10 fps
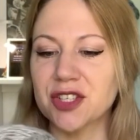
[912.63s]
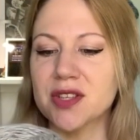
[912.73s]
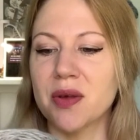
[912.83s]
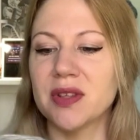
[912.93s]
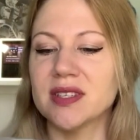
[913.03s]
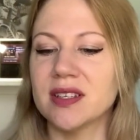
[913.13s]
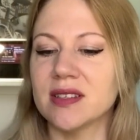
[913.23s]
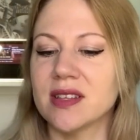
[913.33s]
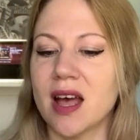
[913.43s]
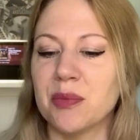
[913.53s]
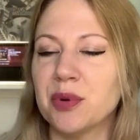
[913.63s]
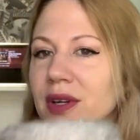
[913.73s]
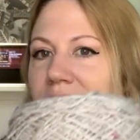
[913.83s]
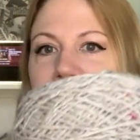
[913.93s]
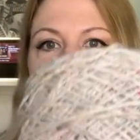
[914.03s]
So this is a
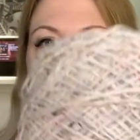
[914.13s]
pretty,